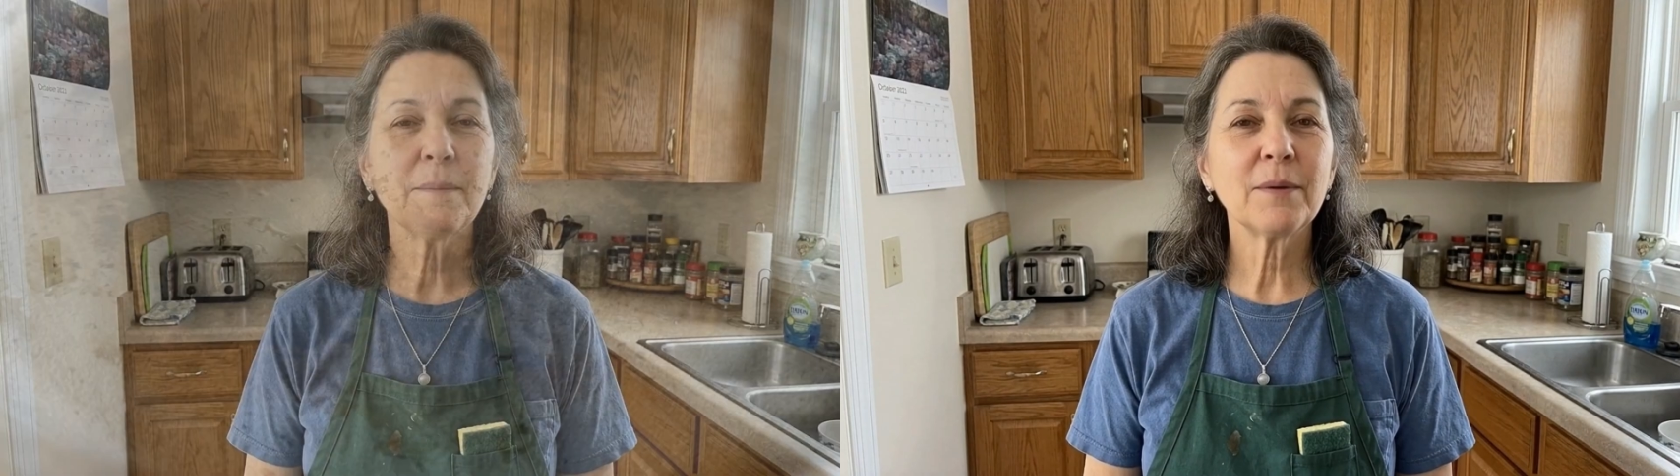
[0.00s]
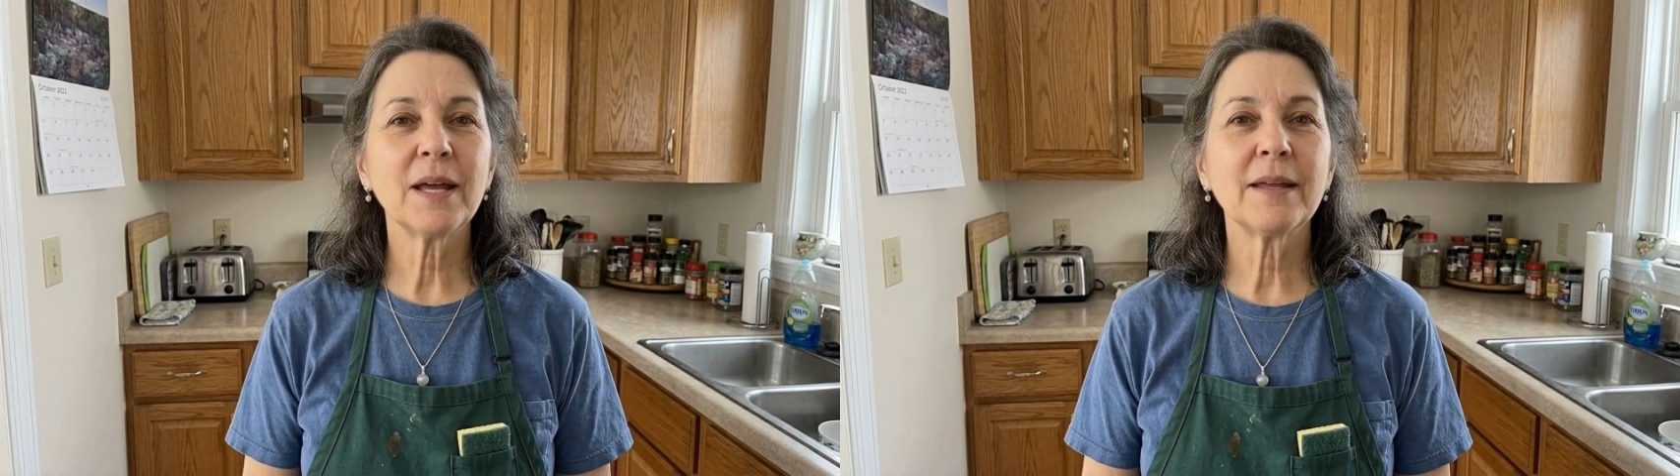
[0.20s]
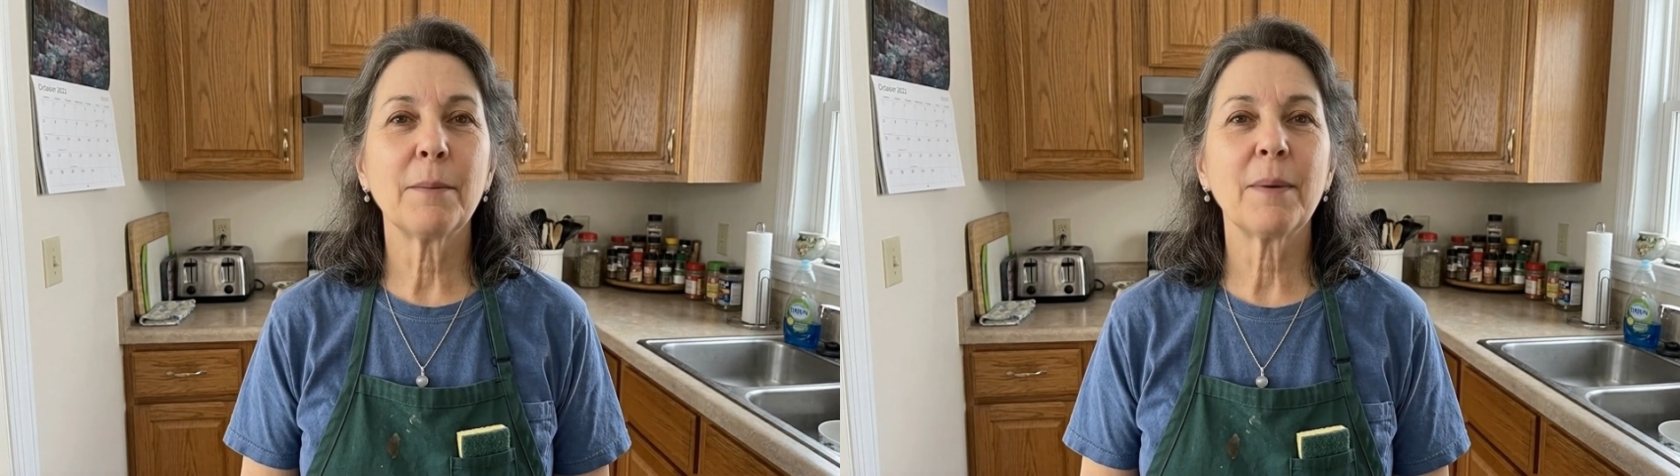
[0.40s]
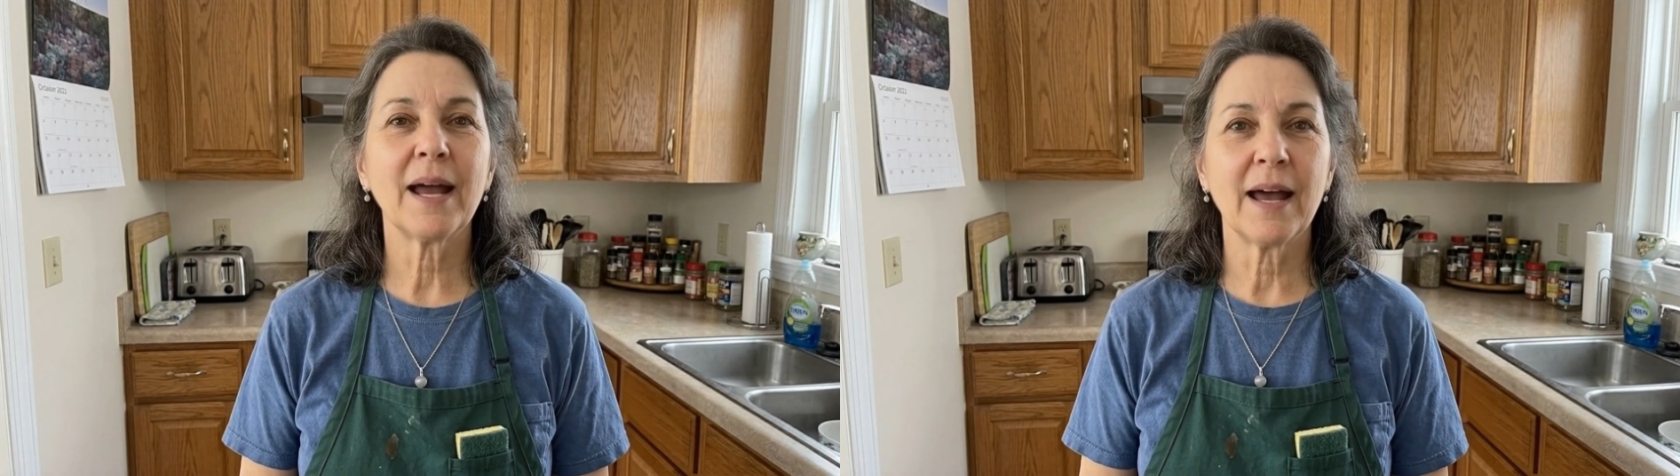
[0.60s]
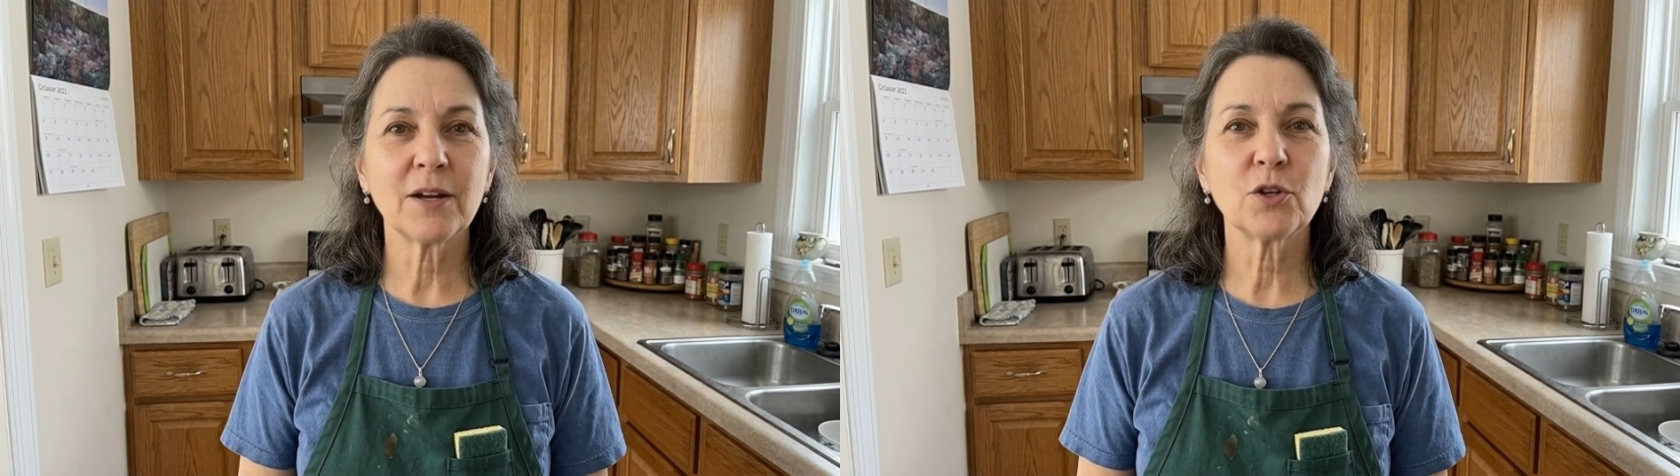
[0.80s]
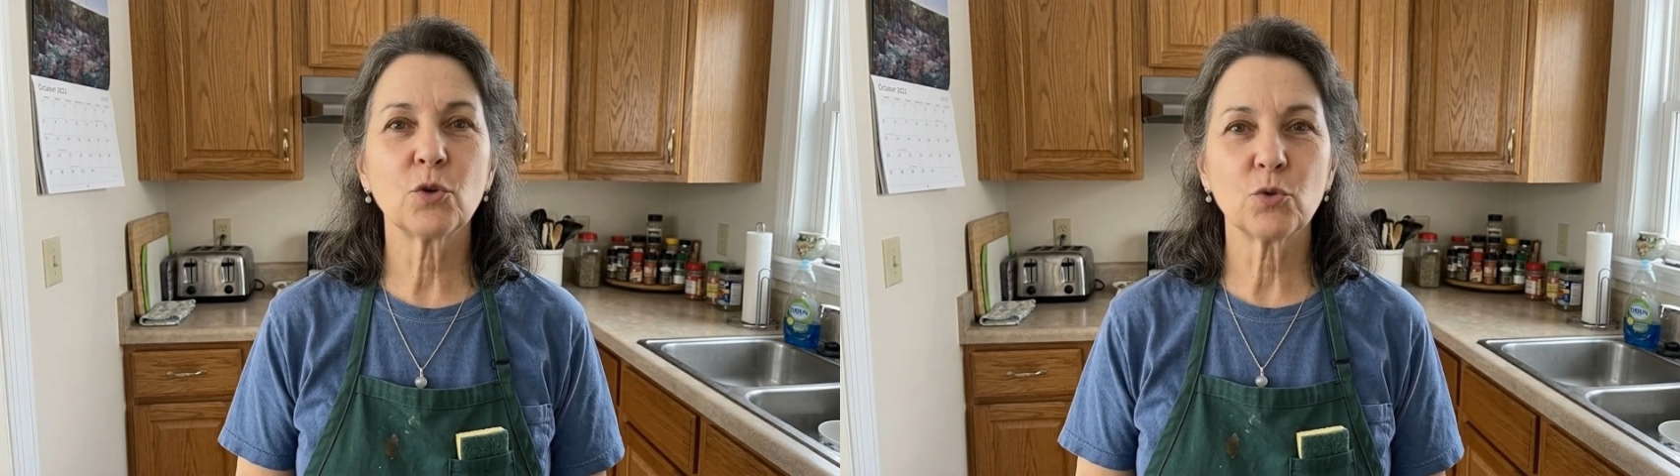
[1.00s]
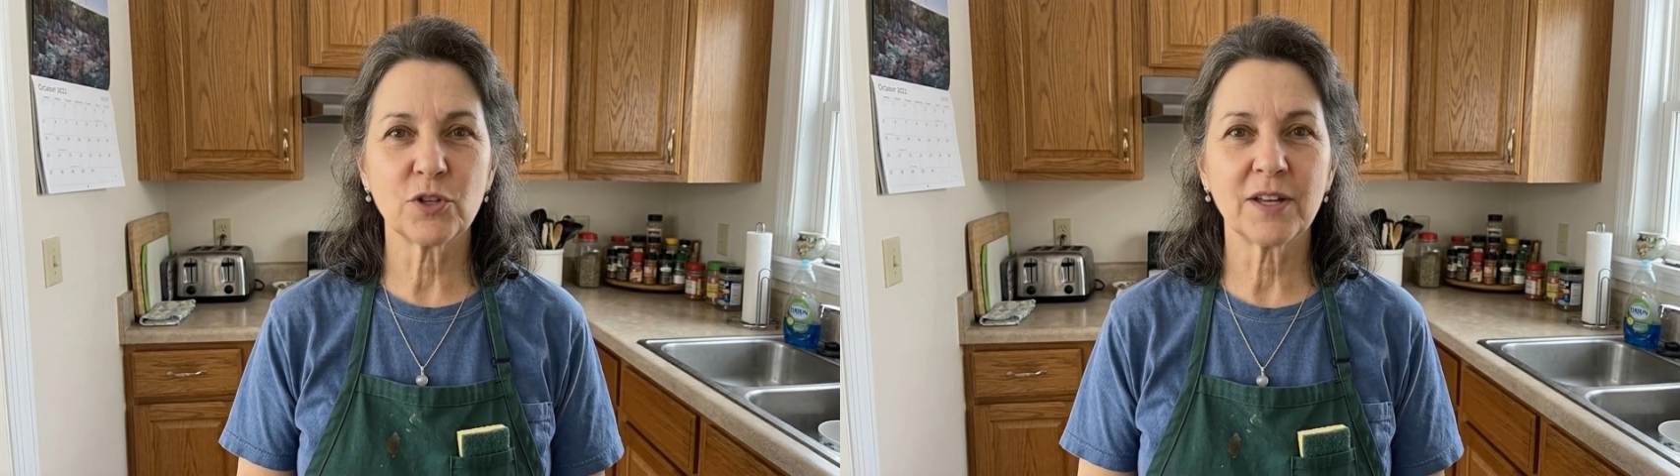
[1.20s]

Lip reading: Let the pan cool